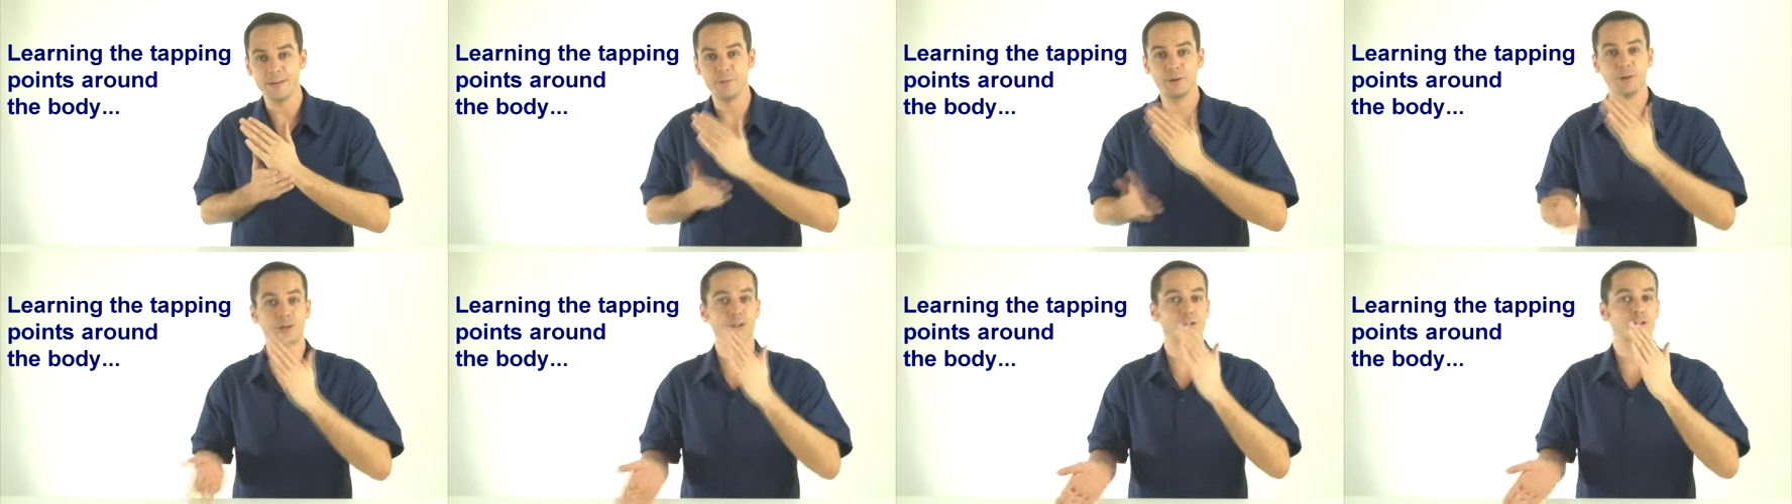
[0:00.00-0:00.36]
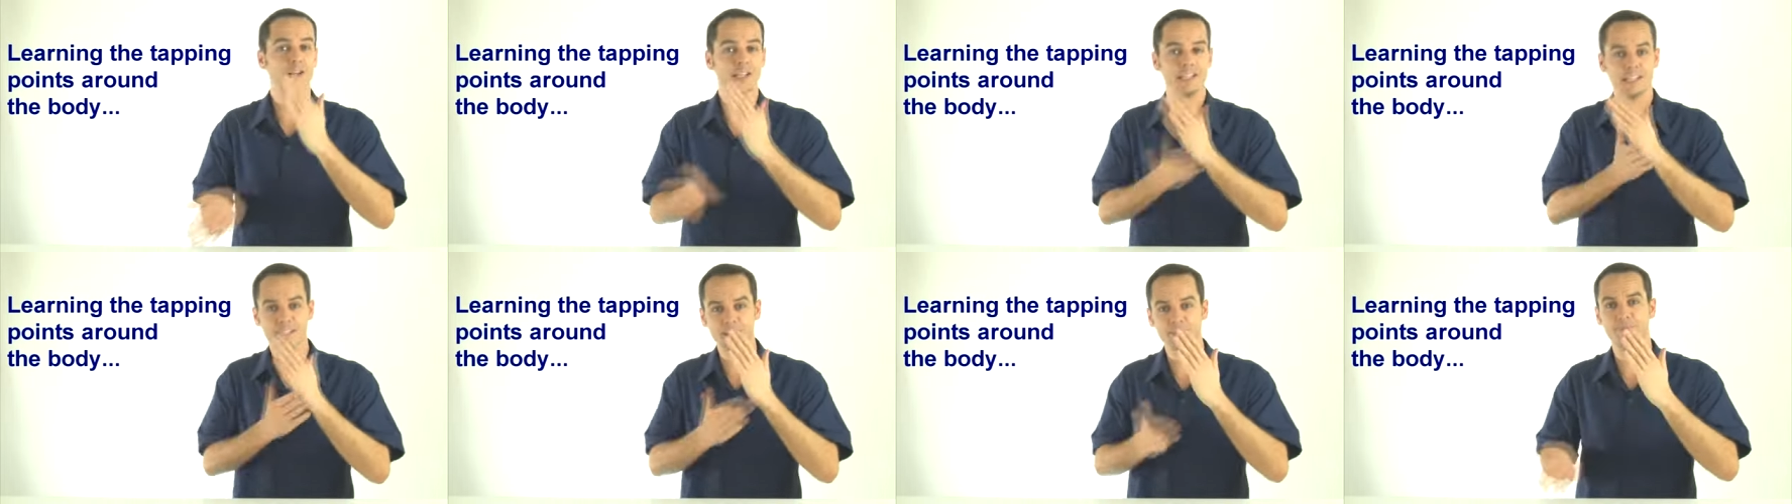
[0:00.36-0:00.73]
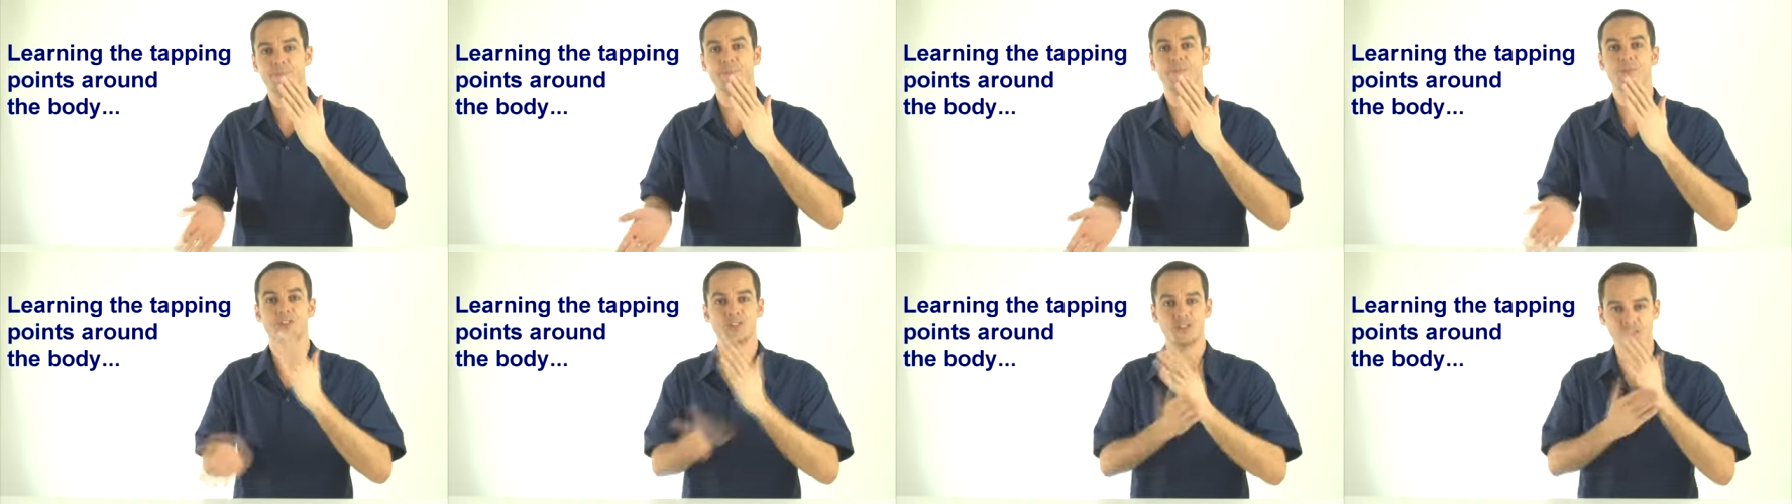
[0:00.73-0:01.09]
We're not trying to
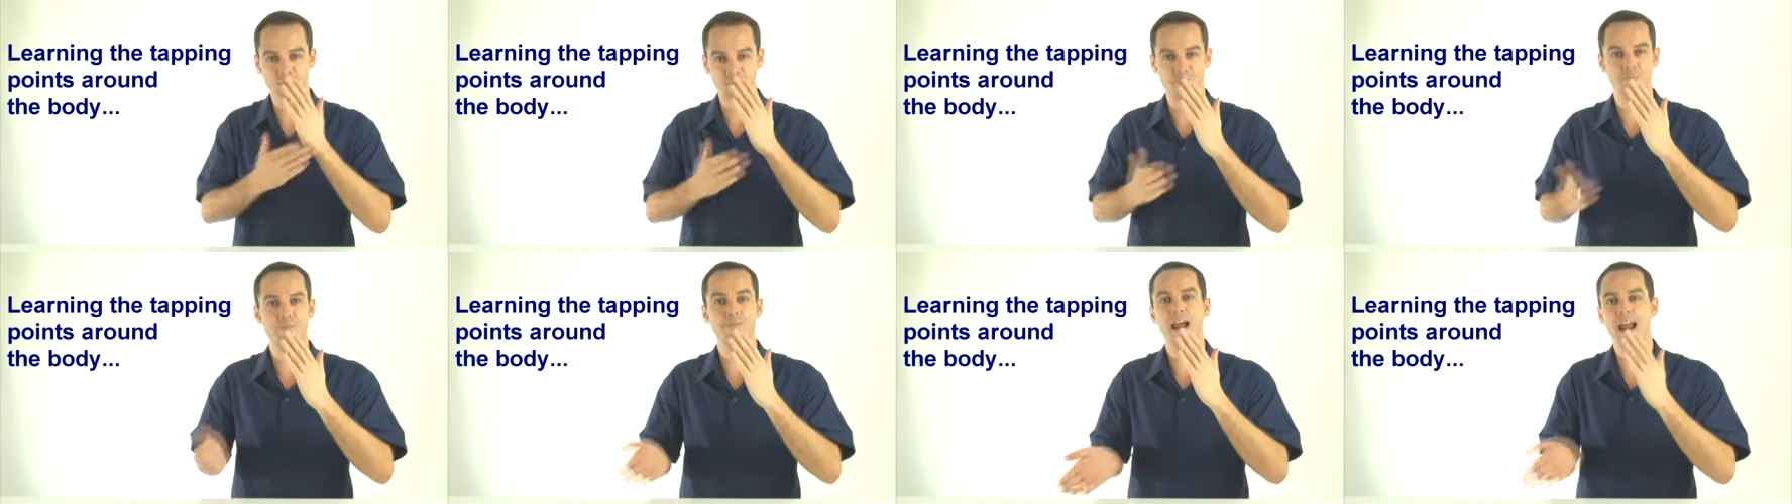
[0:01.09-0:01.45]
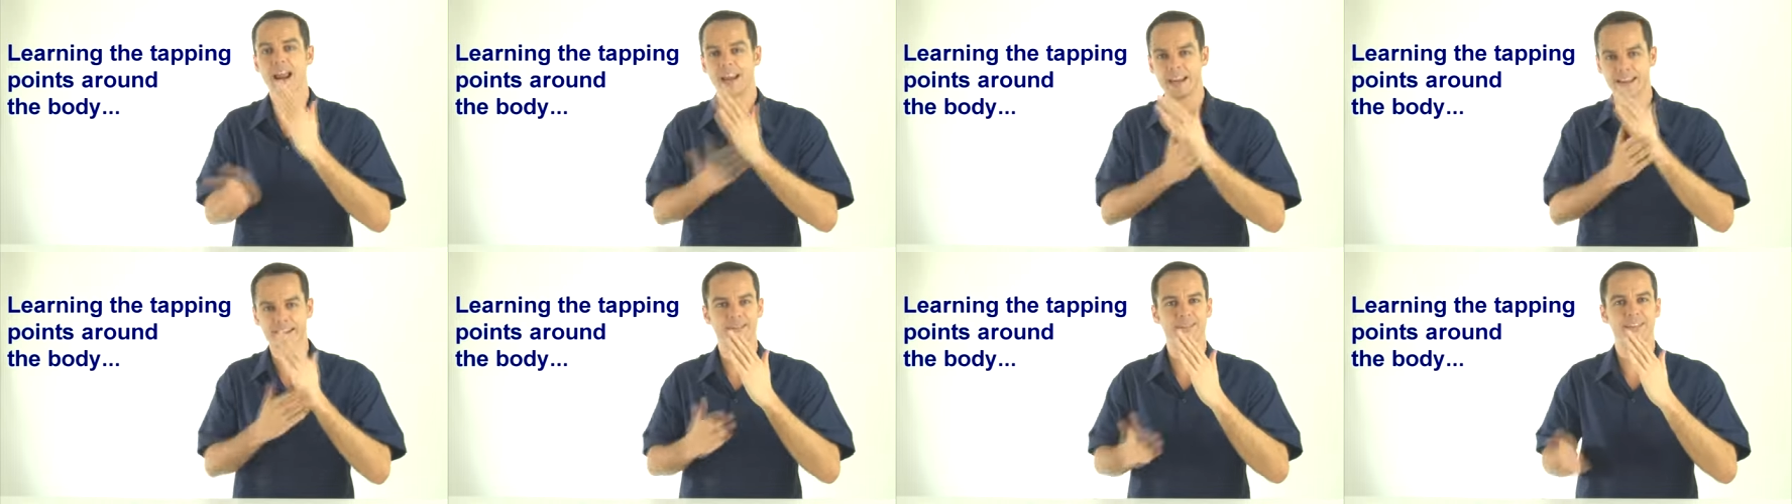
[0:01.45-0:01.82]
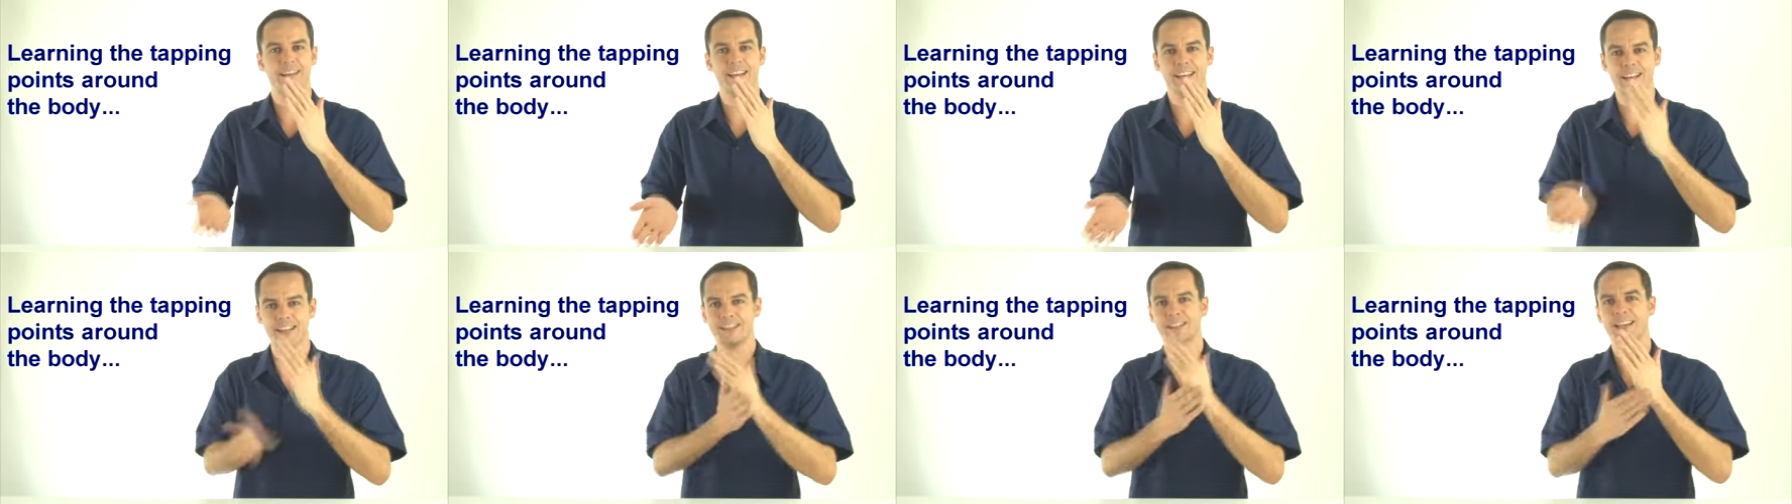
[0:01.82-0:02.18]
smack
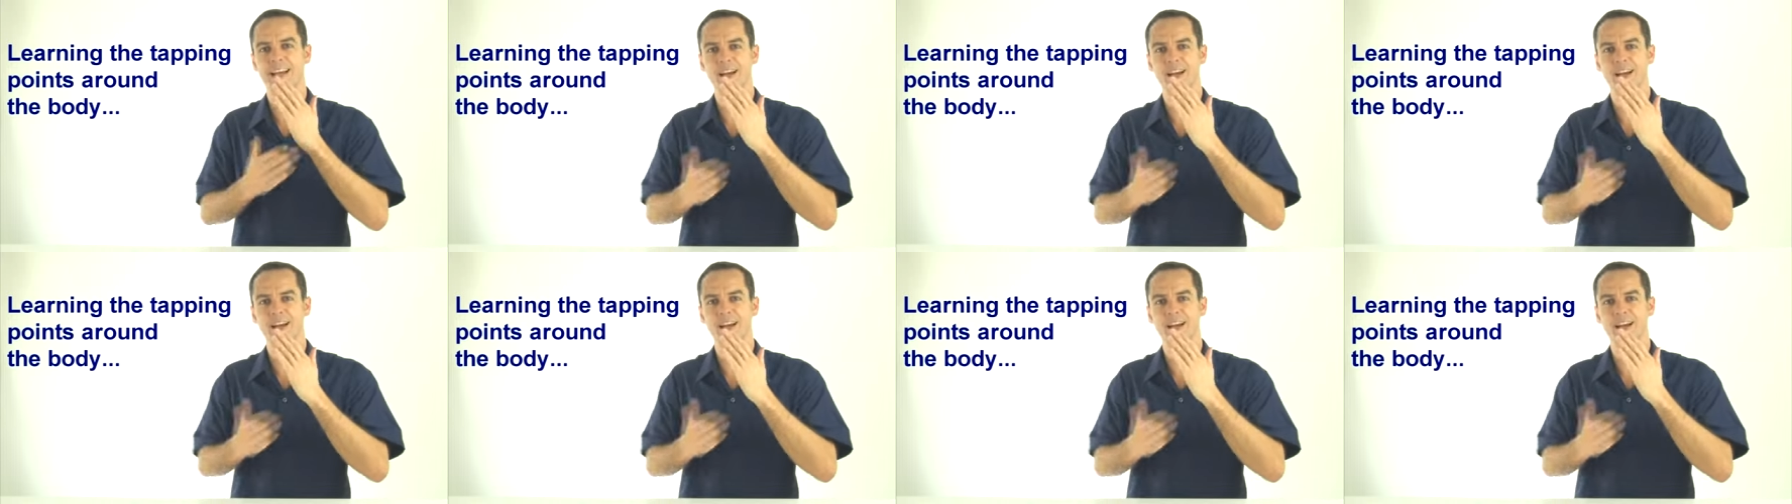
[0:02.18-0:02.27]
things